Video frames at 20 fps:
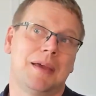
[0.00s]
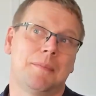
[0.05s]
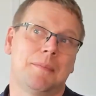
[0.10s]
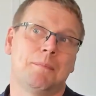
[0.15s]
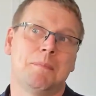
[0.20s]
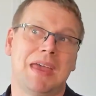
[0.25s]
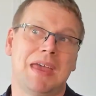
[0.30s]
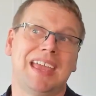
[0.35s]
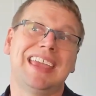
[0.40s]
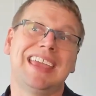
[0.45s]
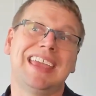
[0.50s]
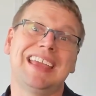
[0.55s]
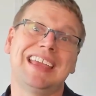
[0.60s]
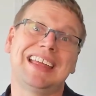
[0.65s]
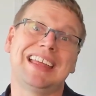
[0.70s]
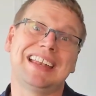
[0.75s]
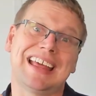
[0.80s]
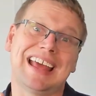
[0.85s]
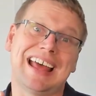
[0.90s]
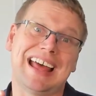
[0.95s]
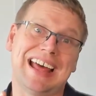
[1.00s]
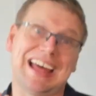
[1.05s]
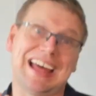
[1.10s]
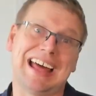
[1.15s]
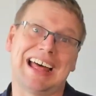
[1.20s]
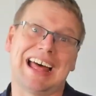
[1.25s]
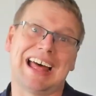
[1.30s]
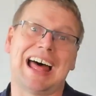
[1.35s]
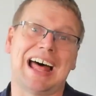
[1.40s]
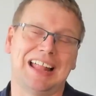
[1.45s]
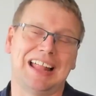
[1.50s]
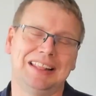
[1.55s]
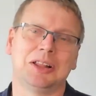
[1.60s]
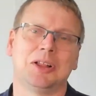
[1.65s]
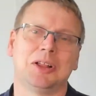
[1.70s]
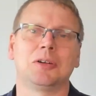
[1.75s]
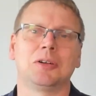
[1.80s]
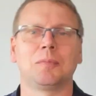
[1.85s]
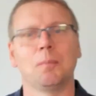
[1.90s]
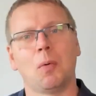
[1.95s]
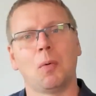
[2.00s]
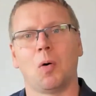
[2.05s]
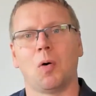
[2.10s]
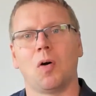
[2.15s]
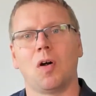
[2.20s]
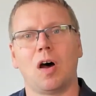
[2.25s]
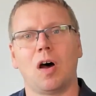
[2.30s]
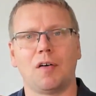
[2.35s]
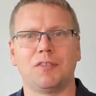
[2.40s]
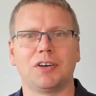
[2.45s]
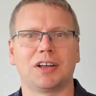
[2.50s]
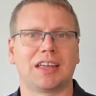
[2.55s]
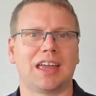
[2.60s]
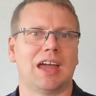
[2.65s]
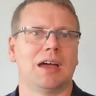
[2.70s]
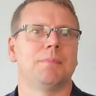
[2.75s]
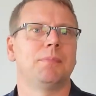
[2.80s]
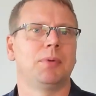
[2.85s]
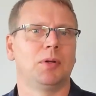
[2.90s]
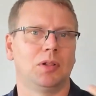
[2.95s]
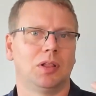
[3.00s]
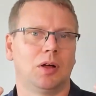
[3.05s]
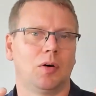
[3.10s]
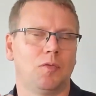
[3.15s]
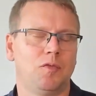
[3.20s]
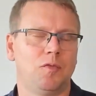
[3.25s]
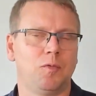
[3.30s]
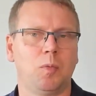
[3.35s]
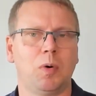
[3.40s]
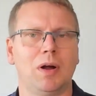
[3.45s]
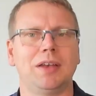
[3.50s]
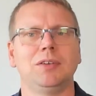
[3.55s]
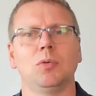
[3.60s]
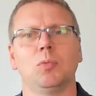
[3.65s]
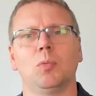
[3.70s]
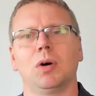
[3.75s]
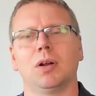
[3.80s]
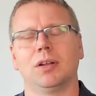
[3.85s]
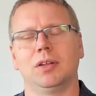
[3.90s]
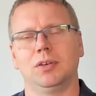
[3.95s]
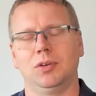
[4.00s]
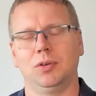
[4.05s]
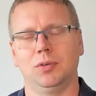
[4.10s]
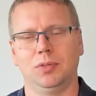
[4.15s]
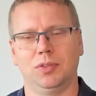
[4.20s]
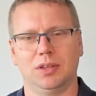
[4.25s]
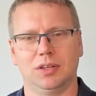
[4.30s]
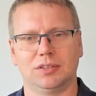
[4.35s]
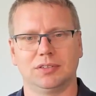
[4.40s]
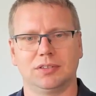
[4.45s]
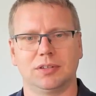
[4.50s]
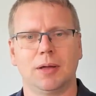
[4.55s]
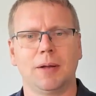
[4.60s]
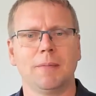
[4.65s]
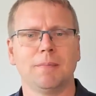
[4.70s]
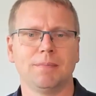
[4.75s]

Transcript: making it a lot more of a gamble of when you want to do this.